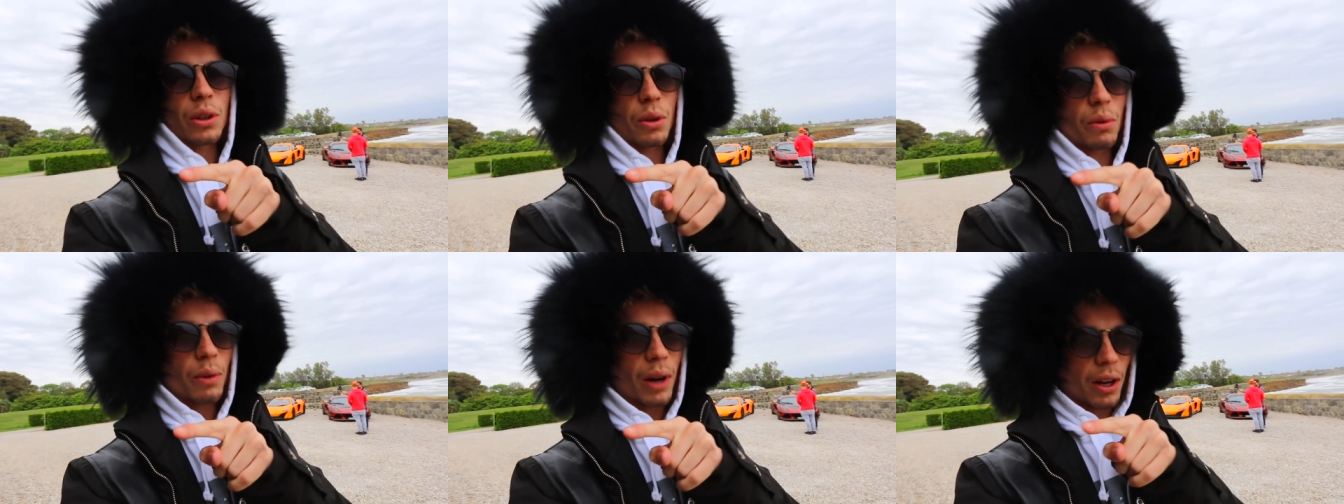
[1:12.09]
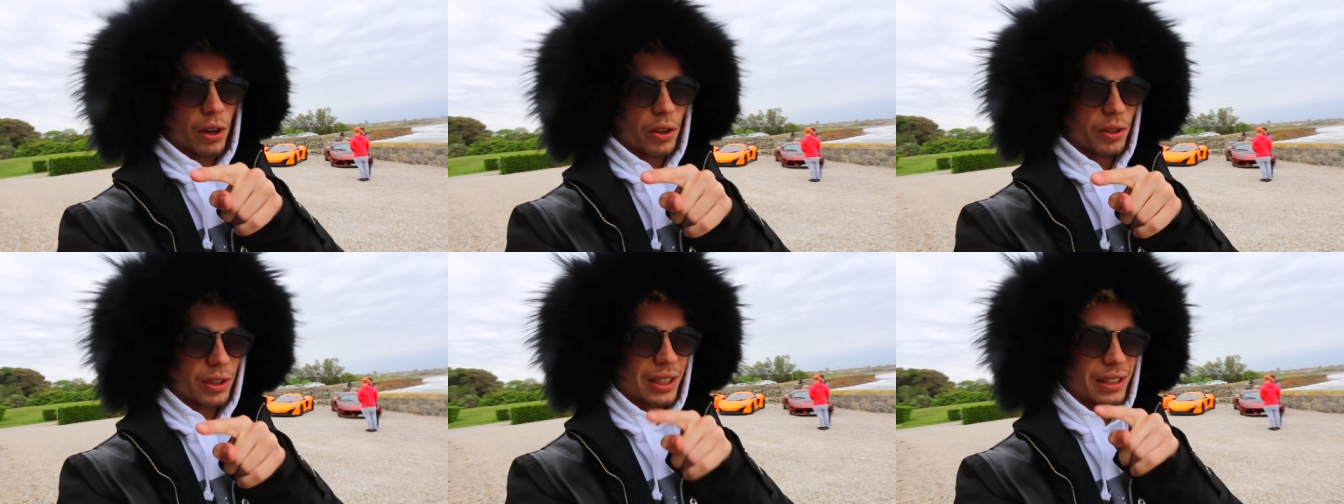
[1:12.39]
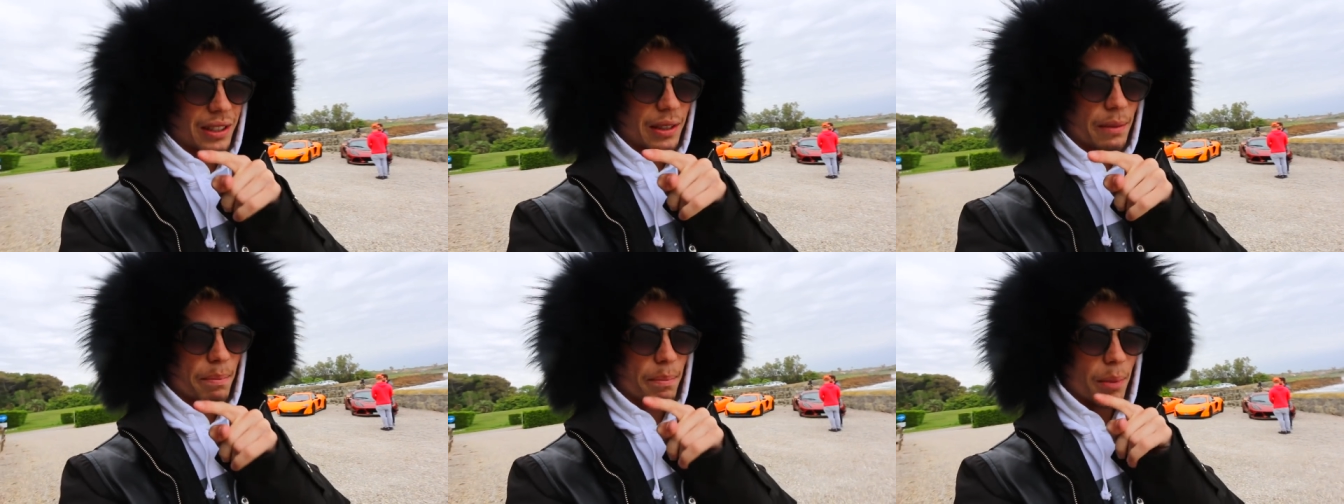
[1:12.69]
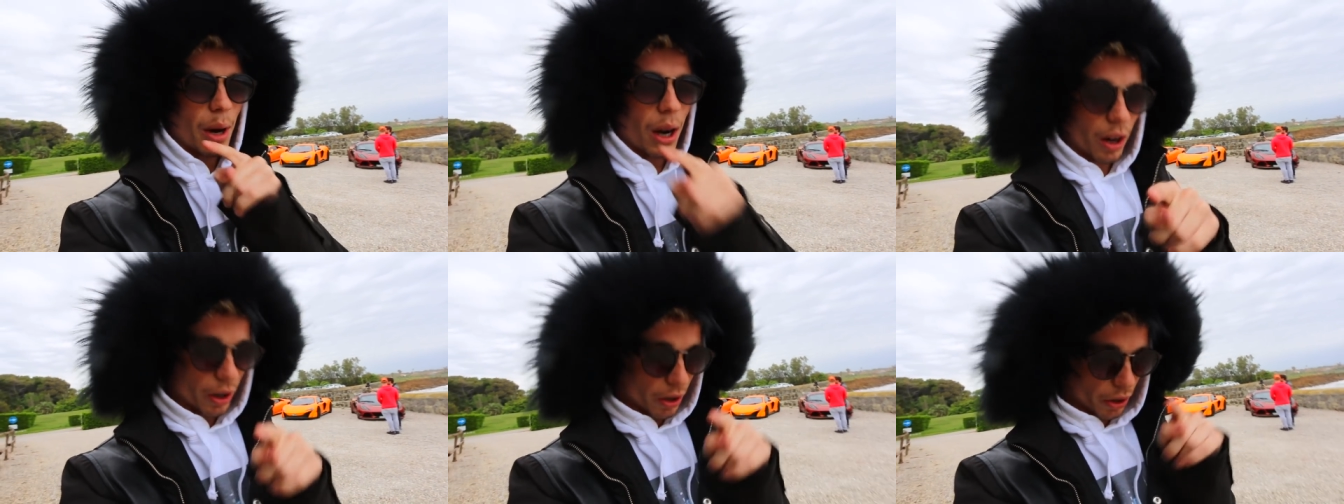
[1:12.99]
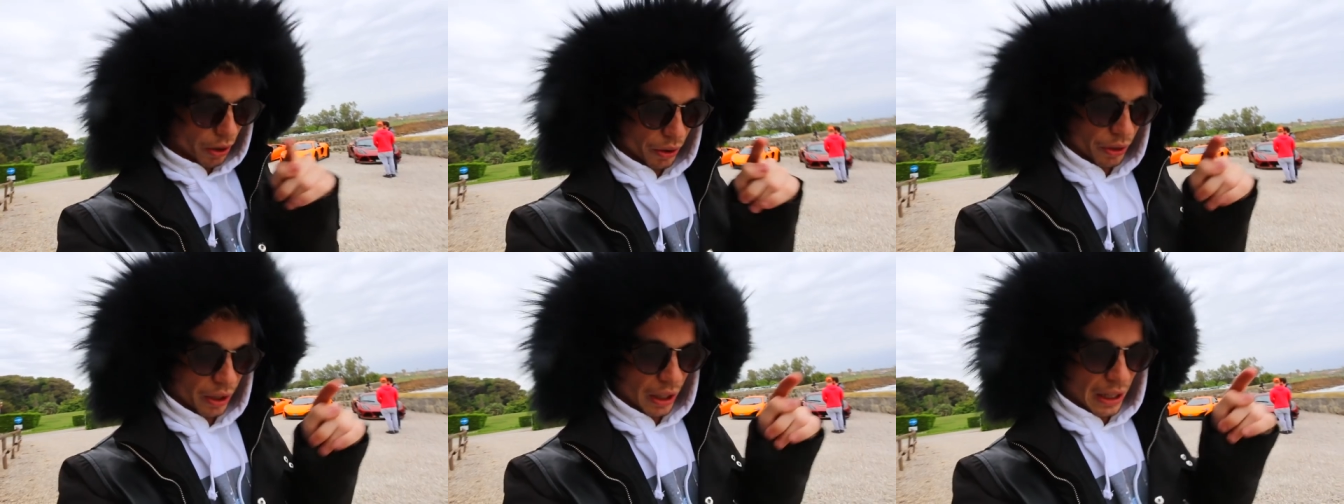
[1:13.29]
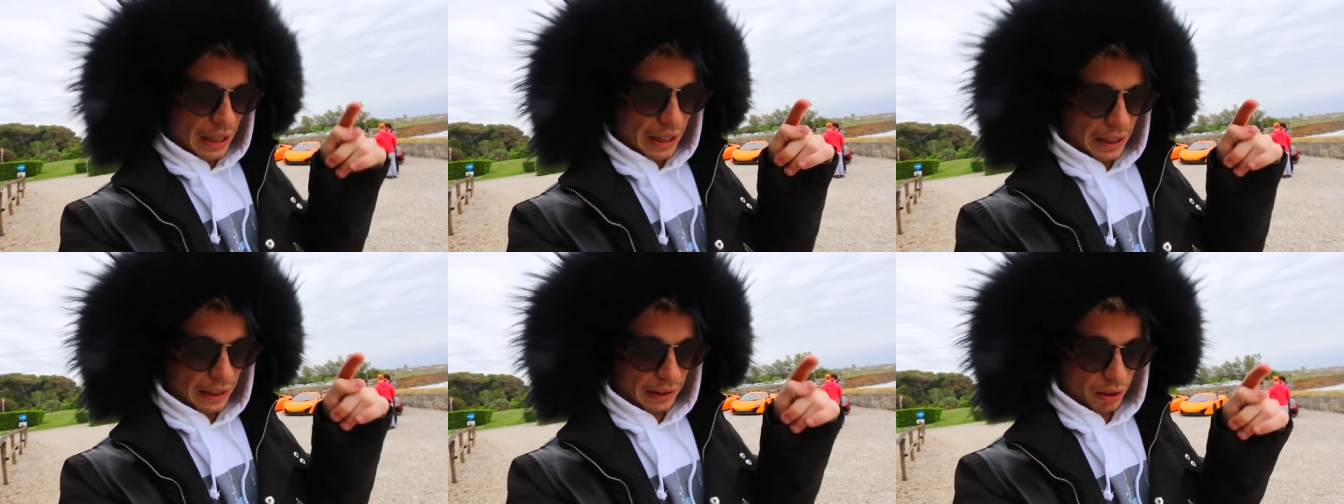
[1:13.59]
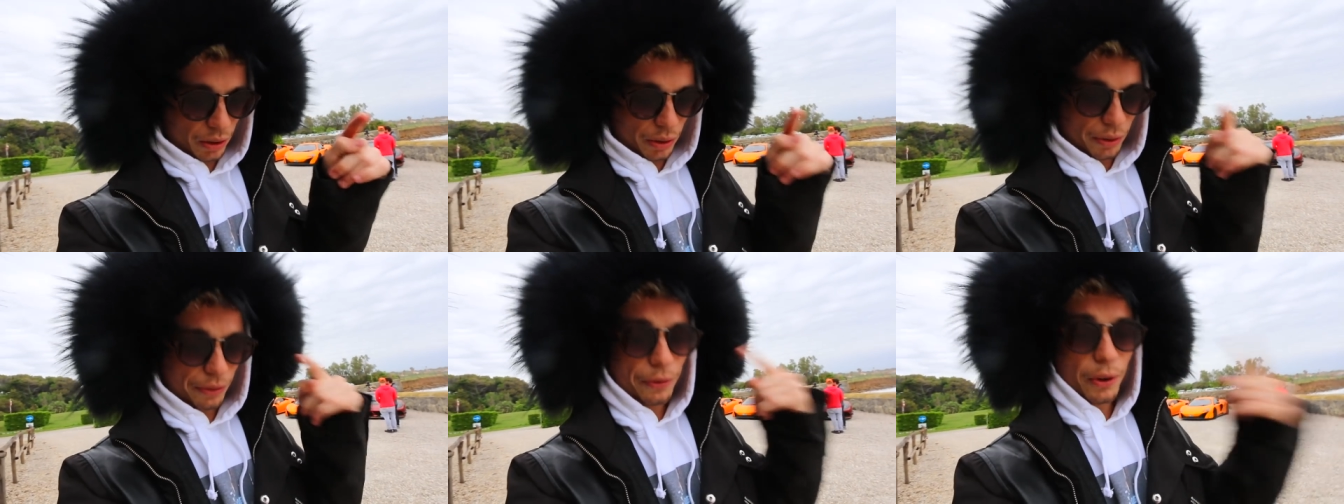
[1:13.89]
little while because it's embargoed
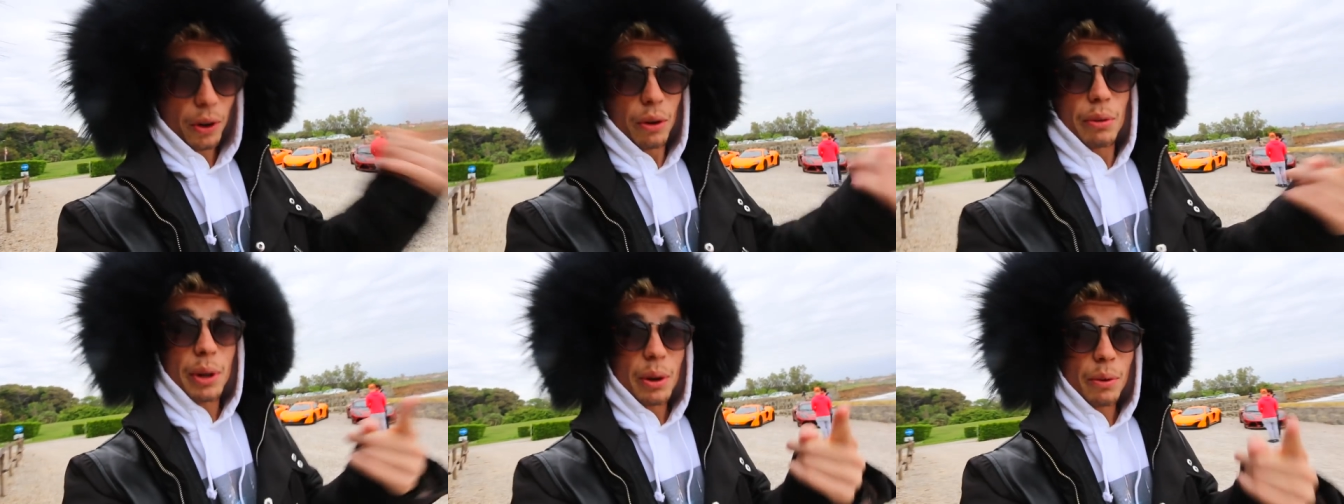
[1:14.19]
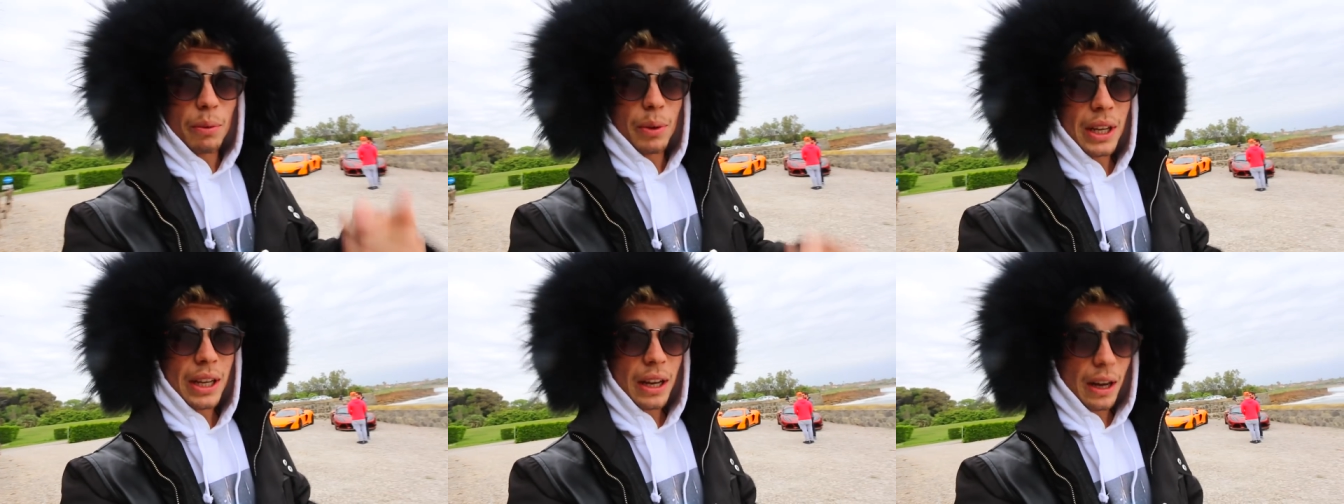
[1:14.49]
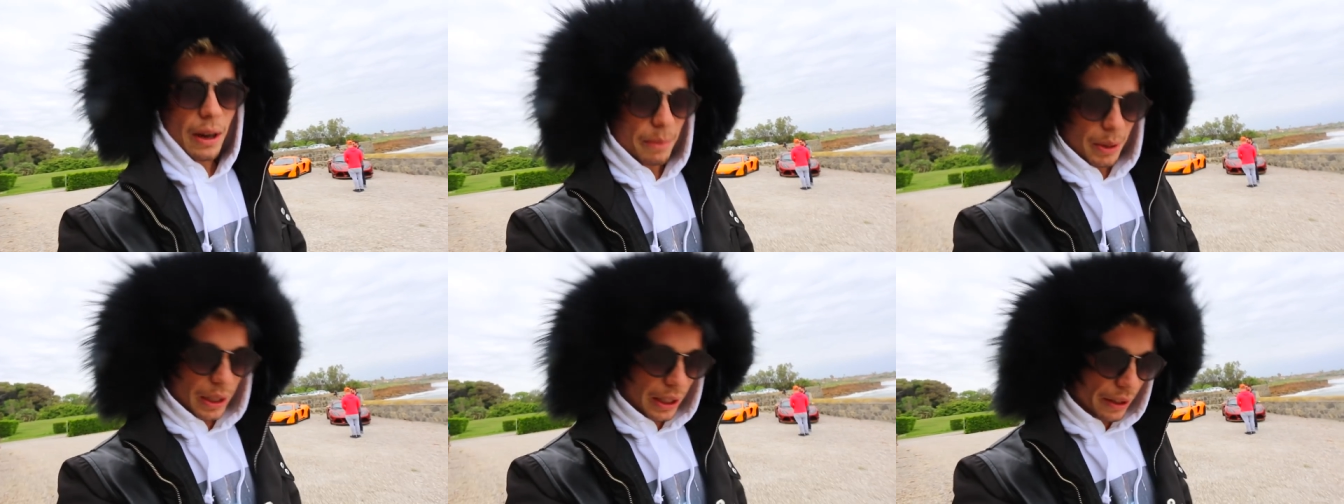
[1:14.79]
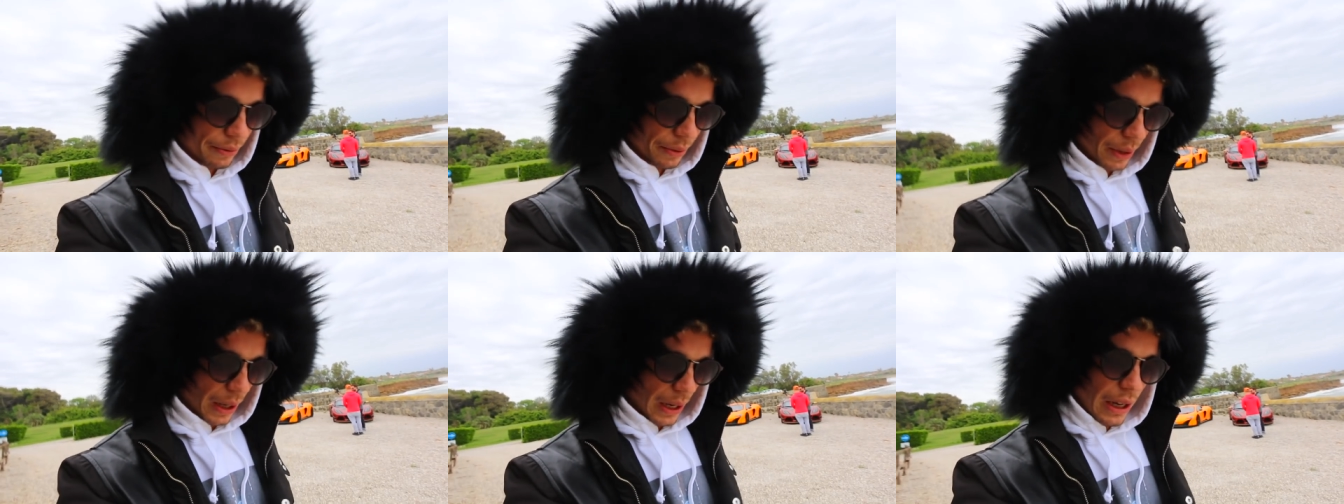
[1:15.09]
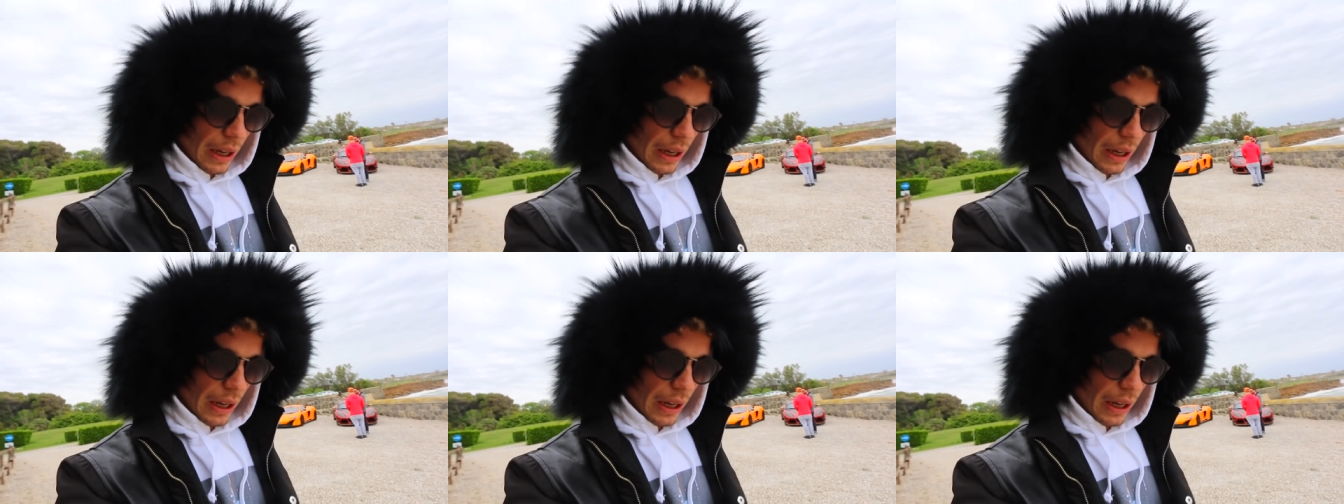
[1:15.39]
until the following week, I believe,